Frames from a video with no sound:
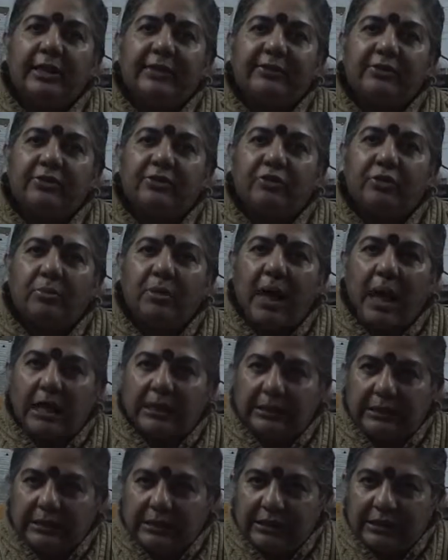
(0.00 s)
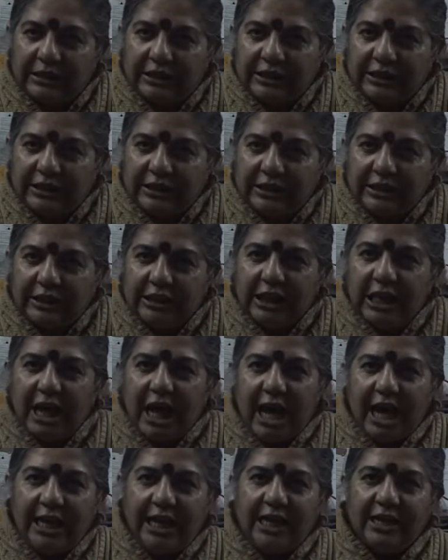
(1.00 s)
lessons from Gandhi.
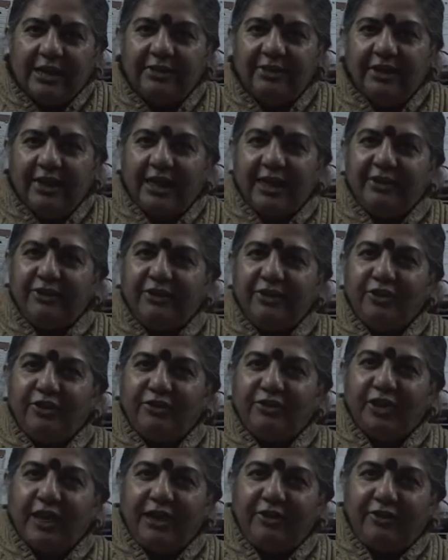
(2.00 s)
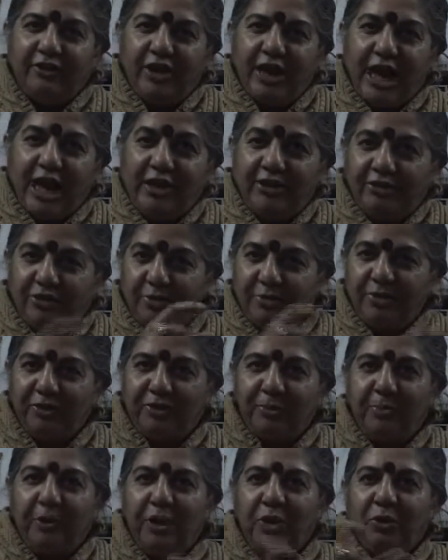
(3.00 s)
I learned the lesson of self-reliance from the
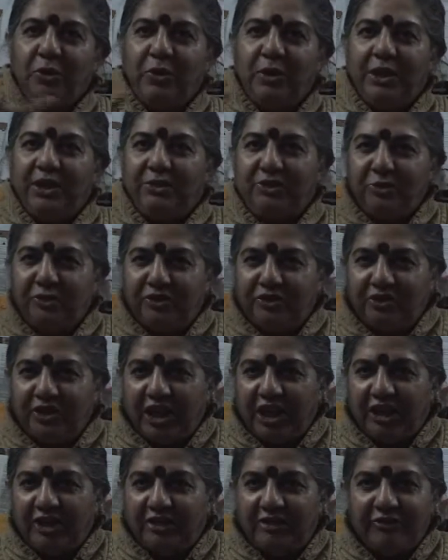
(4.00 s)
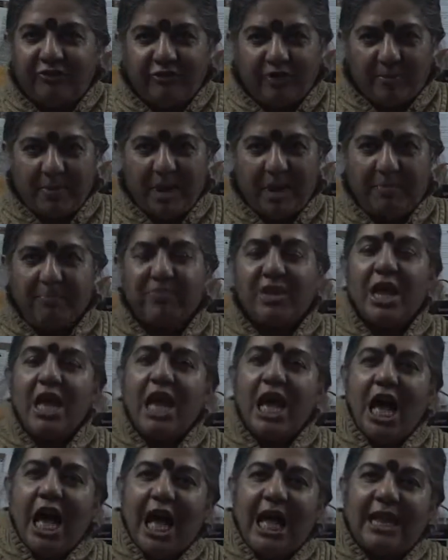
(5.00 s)
spinning wheel to the seed from him.
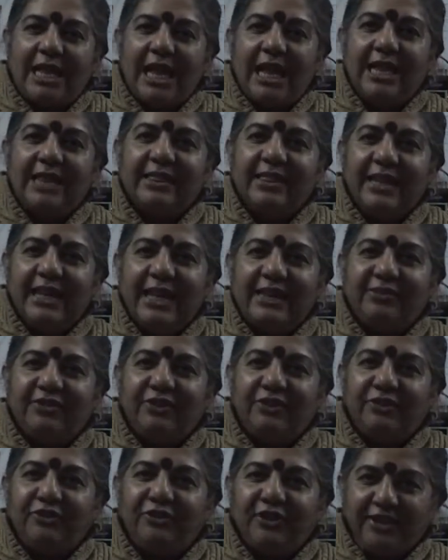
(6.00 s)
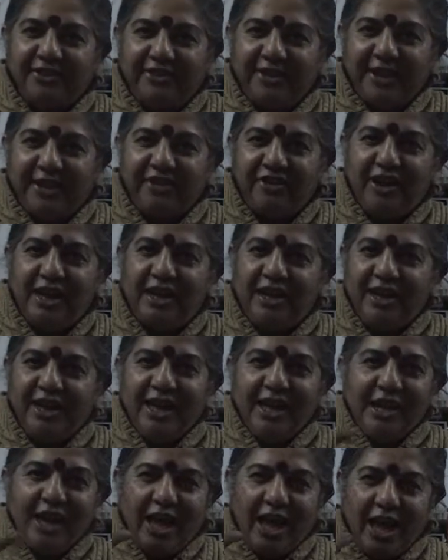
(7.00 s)
I learned the lesson of satyagraha
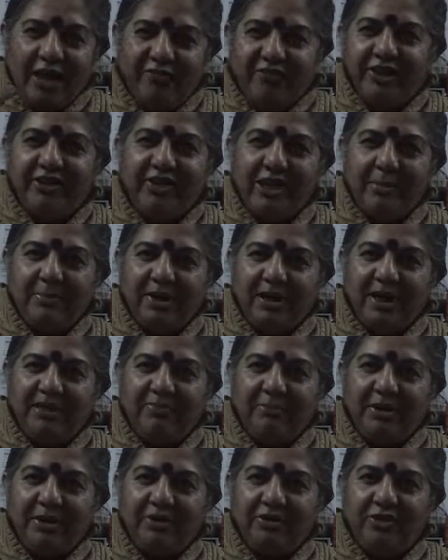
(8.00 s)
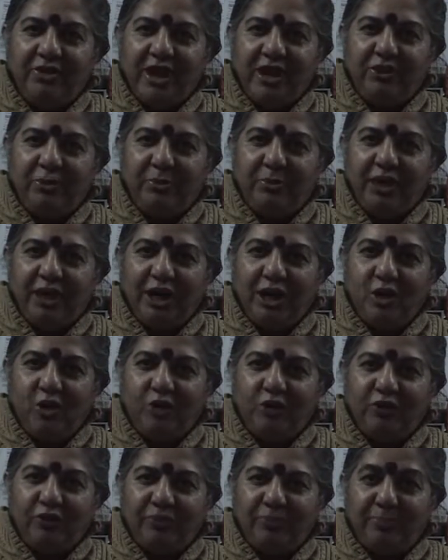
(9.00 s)
every time the government has tried to bring
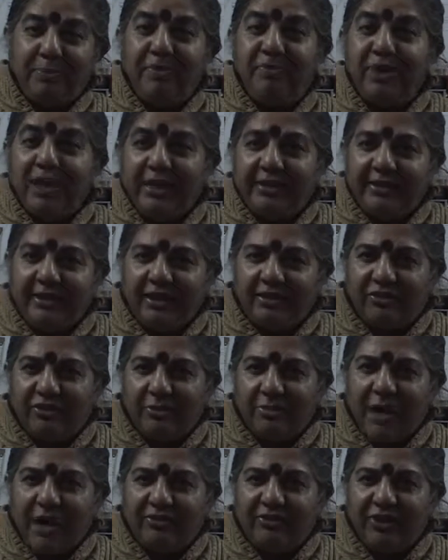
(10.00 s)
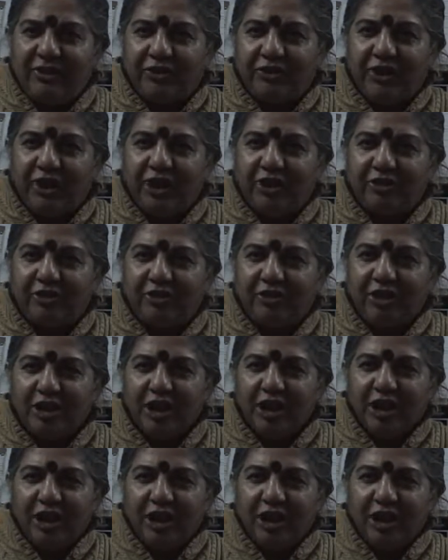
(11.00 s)
laws of preventing us from having seeds.